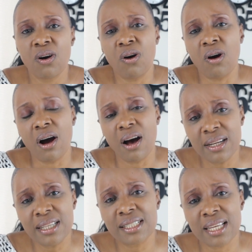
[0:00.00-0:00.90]
or
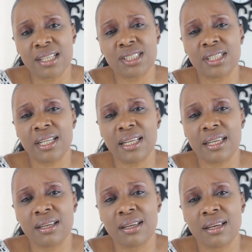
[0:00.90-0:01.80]
unintentionally.